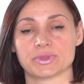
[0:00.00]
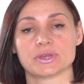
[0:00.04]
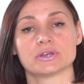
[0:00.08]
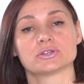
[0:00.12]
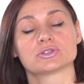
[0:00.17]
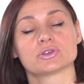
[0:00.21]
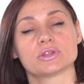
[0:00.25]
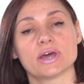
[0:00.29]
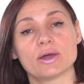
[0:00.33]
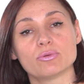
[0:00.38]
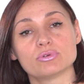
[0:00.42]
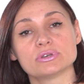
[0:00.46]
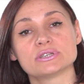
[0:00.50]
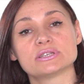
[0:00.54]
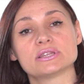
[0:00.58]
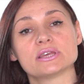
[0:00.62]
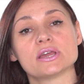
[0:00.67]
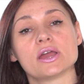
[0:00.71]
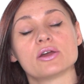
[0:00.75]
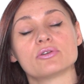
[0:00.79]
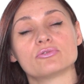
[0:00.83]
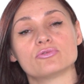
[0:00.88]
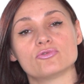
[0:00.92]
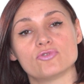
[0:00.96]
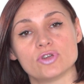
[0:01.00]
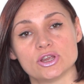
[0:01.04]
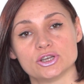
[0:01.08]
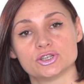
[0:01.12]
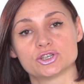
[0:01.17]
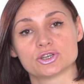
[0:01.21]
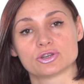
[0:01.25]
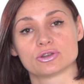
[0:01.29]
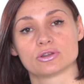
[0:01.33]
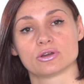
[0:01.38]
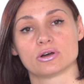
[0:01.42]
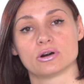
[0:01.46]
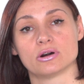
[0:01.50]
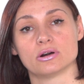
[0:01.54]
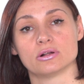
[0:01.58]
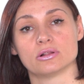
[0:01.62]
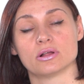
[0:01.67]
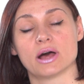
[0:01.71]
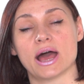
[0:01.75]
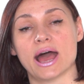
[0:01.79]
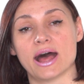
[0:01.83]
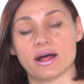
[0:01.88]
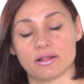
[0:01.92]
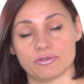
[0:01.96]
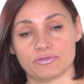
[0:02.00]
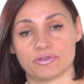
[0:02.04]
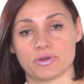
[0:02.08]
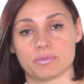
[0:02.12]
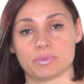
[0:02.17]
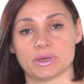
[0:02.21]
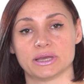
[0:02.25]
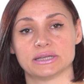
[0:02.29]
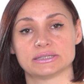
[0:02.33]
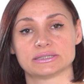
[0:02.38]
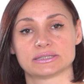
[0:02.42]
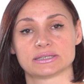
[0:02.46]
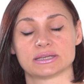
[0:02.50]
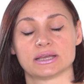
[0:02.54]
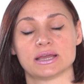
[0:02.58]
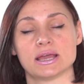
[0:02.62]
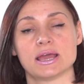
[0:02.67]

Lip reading: So that was the original alphabet.